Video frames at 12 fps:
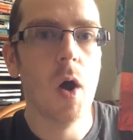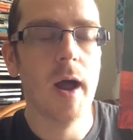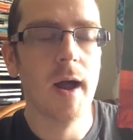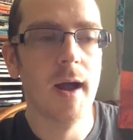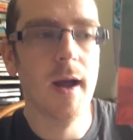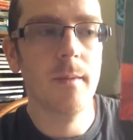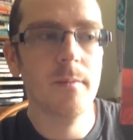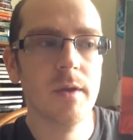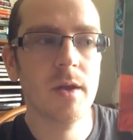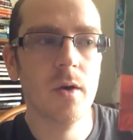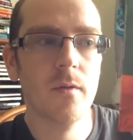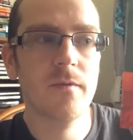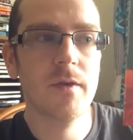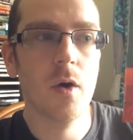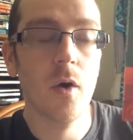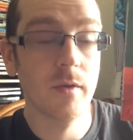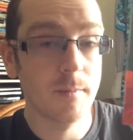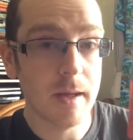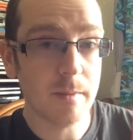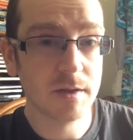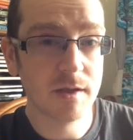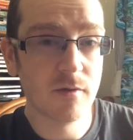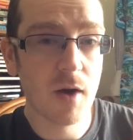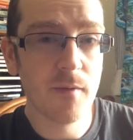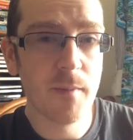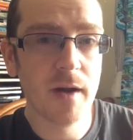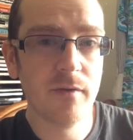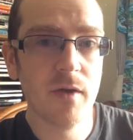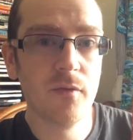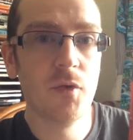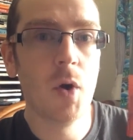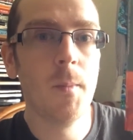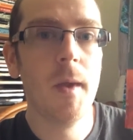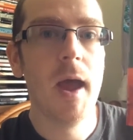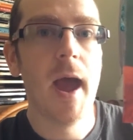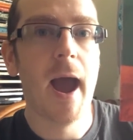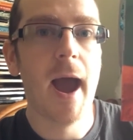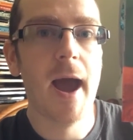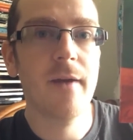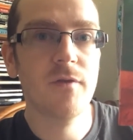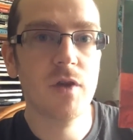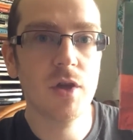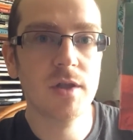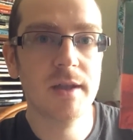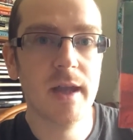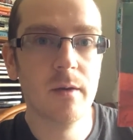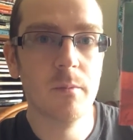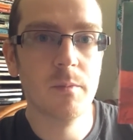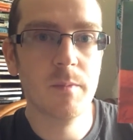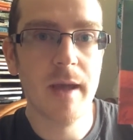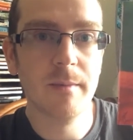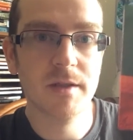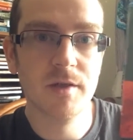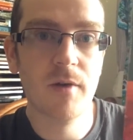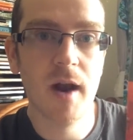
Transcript: for other people to derive benefit from, and for you to then be able to